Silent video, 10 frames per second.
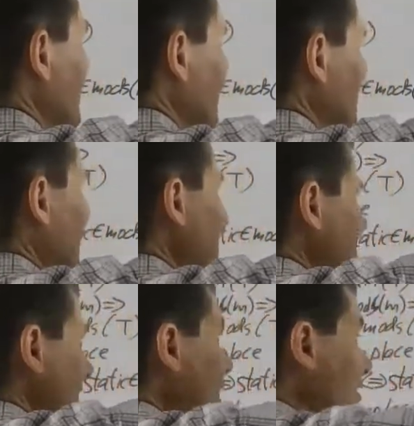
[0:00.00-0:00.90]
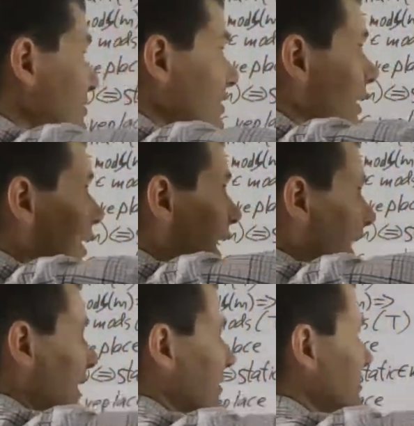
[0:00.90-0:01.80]
the class x.
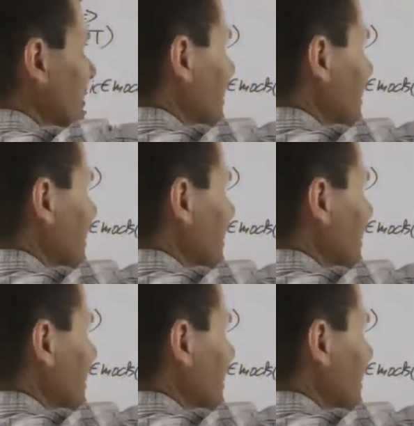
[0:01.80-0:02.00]
And